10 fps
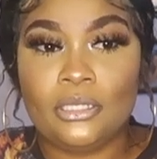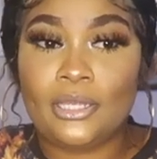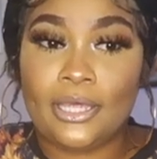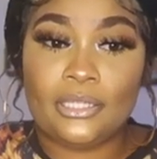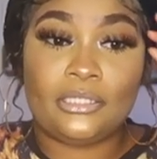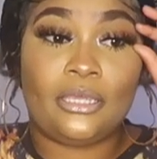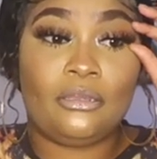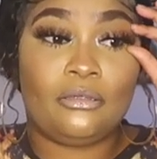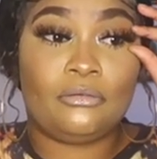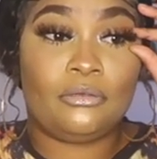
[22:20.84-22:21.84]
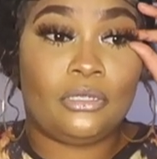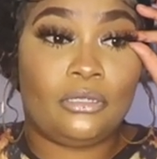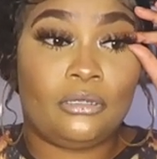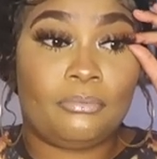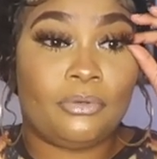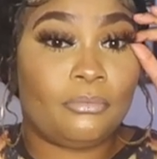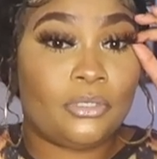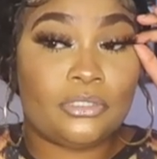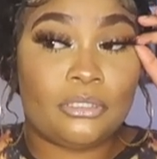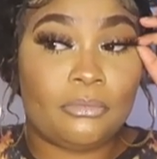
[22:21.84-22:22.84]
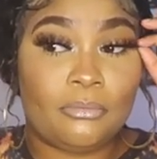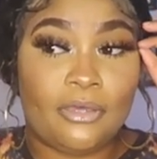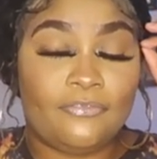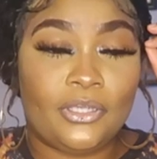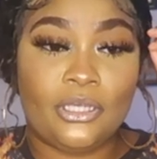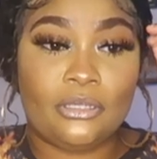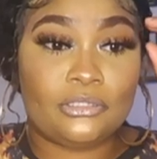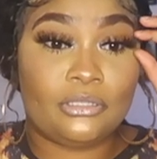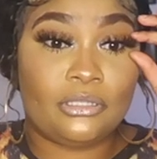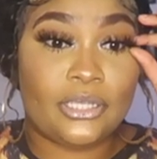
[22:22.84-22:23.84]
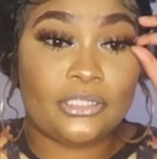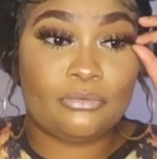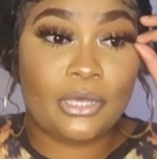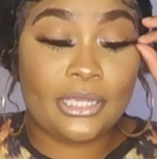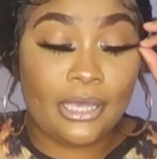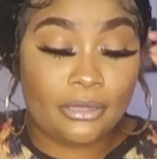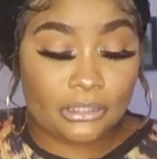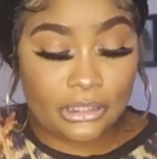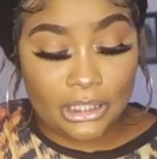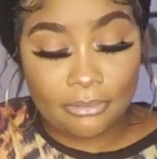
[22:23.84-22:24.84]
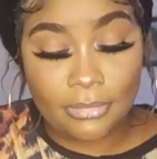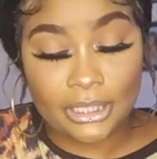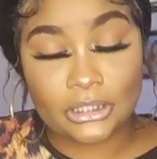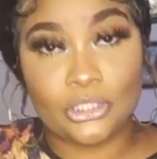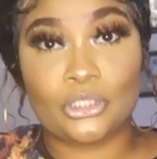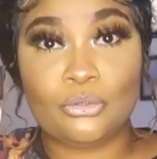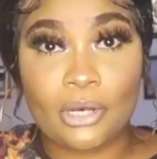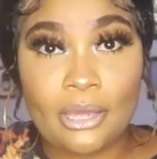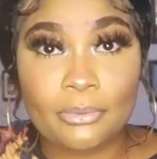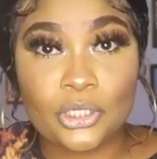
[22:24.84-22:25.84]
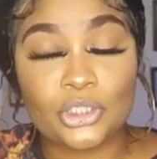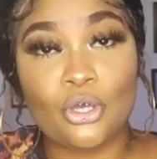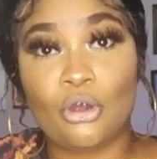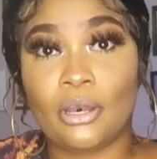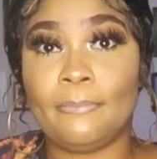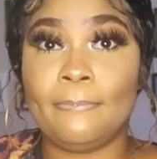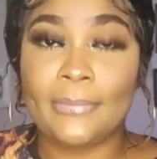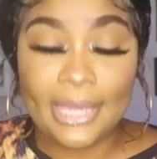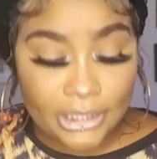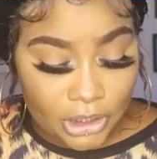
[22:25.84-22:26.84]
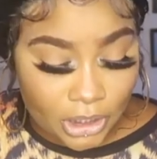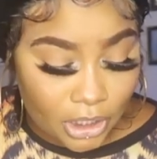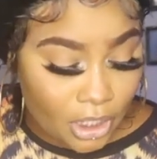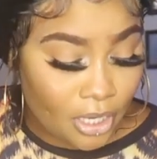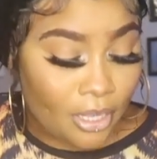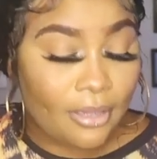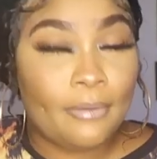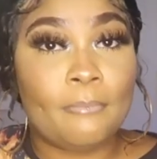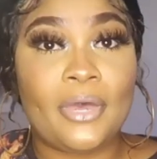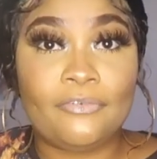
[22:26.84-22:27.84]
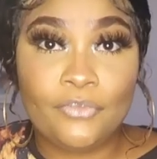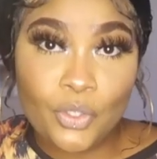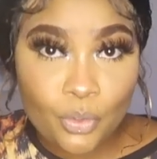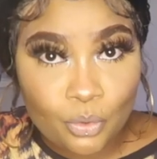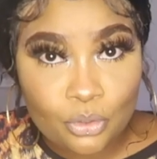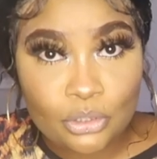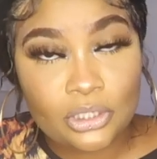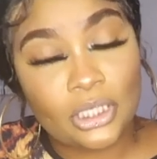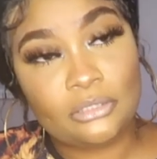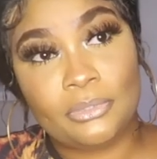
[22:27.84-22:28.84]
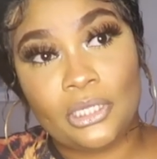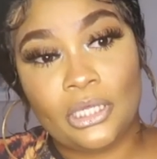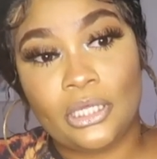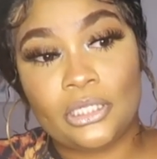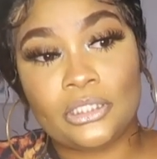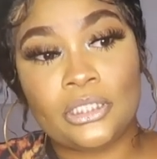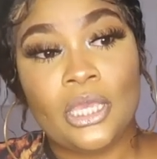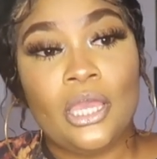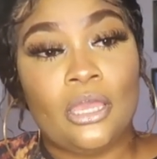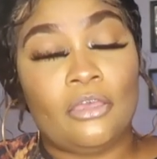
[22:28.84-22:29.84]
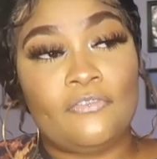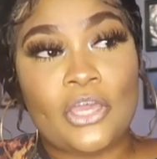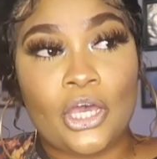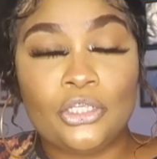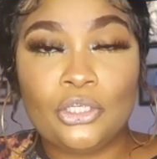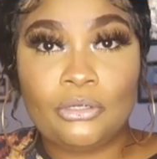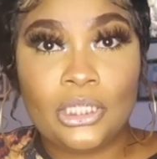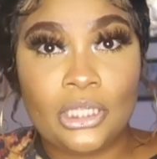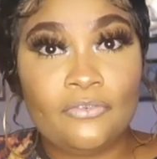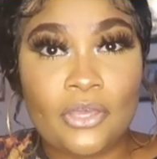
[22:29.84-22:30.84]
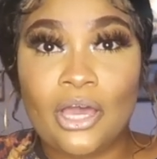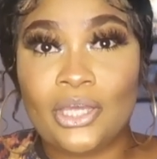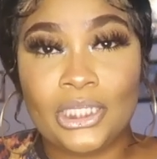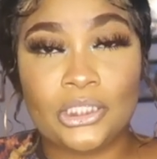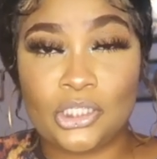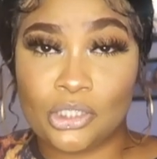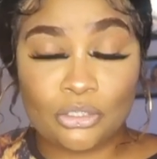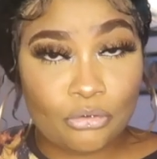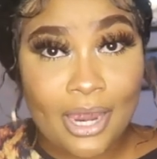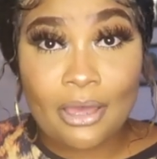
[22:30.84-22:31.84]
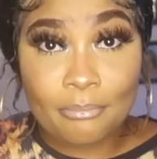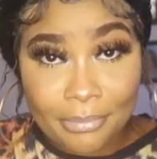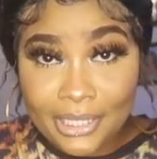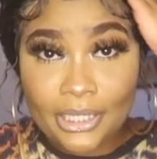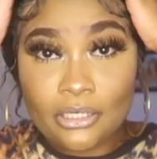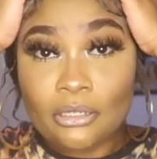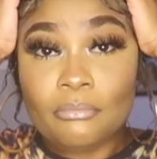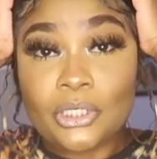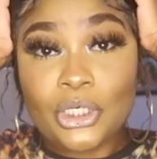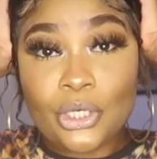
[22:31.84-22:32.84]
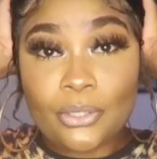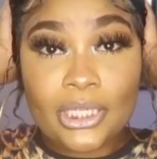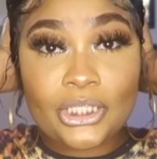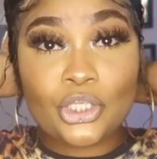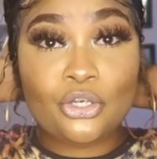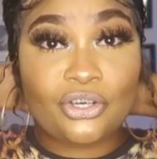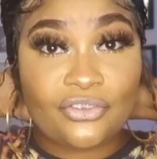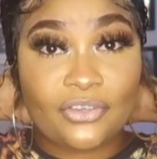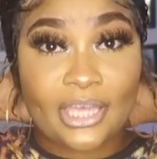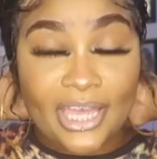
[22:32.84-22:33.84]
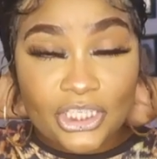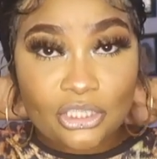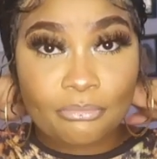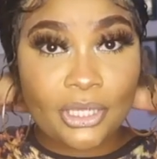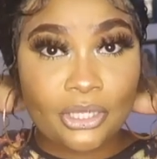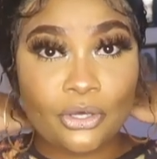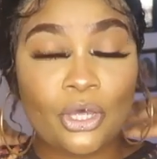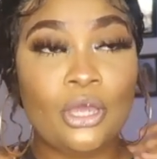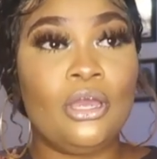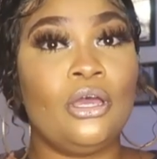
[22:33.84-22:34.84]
like they don't uh promote some of my videos, so that's why y'all see my subscribers aren't matching my views. That's because if y'all don't hit, if y'all hit the subscribe button but don't hit the notification bell,